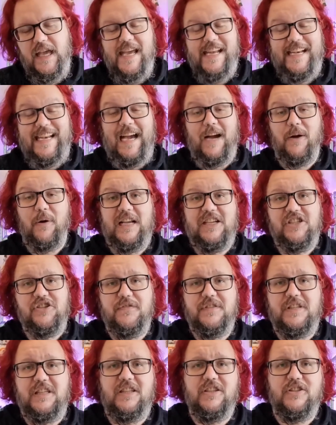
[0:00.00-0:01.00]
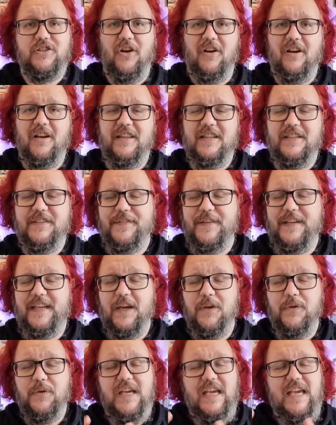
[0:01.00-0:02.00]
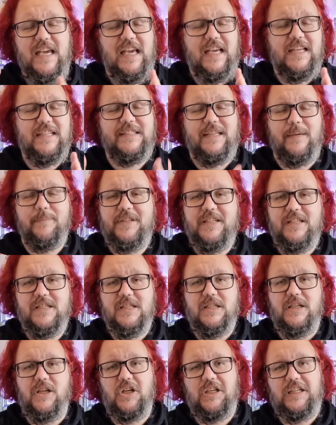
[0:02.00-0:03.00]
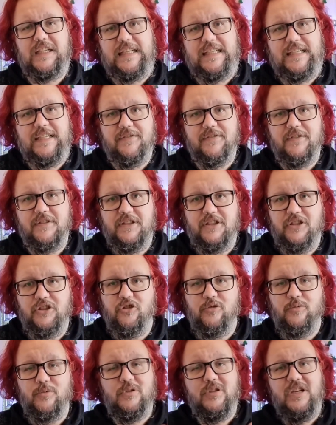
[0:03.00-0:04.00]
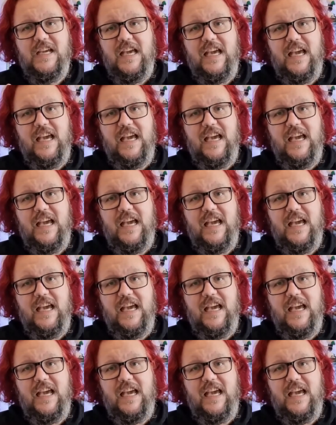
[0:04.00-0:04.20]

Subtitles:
Now, as you've seen the title of this video, it's something slightly different than normal.